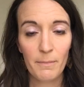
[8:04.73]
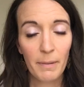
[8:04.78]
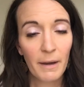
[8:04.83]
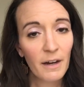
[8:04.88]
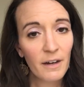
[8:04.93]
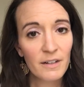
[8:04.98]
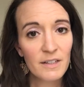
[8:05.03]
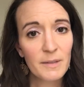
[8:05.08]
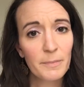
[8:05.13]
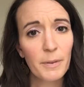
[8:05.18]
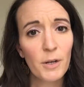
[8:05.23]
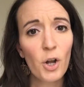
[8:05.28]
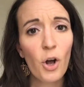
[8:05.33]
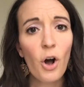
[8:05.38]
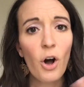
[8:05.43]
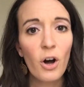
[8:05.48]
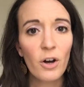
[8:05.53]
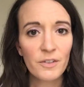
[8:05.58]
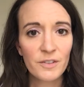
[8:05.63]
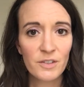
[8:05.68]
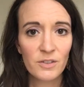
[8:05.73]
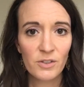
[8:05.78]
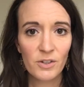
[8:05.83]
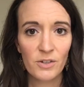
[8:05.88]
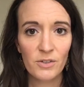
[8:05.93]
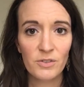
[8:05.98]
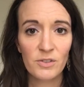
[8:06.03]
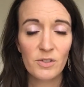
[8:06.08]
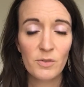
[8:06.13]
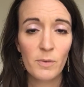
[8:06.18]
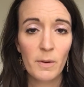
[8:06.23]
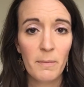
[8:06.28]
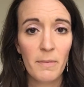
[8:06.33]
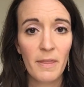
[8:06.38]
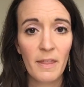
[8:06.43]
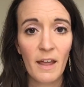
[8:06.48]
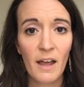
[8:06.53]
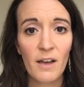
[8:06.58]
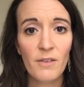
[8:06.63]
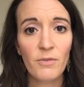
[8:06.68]
parents. But it also goes to women
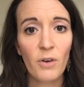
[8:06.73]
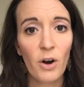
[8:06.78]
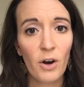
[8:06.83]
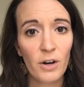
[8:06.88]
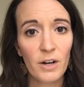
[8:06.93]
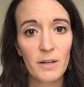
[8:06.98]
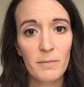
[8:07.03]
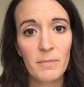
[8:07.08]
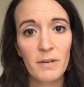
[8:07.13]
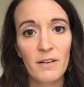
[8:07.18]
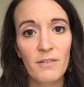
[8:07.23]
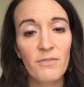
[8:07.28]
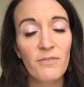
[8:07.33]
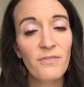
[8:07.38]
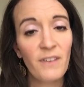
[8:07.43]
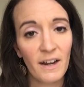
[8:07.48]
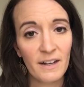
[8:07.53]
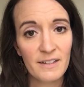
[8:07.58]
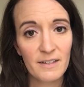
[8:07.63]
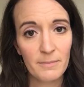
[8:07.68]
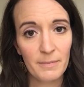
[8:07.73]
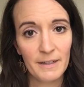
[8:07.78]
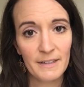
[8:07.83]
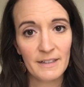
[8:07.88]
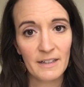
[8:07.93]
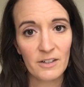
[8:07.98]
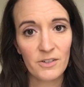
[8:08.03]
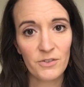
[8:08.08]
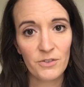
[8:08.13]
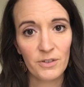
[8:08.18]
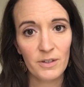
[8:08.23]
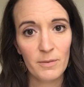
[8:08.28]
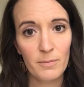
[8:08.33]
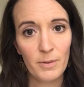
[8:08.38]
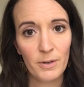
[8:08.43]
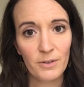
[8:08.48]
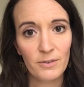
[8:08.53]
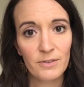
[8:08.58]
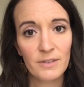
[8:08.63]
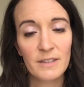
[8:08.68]
that have already been affected by sexual
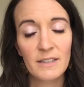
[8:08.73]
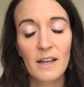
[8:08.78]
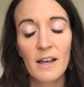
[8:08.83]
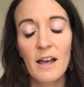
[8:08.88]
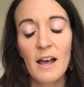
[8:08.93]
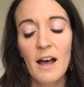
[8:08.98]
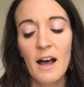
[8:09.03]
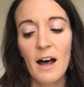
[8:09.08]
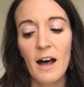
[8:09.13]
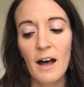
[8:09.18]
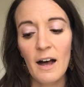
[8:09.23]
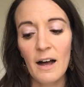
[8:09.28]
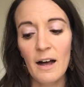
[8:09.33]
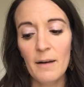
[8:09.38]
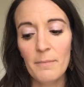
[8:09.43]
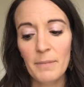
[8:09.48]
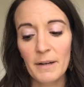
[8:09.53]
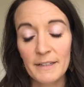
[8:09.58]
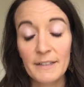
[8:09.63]
abuse, that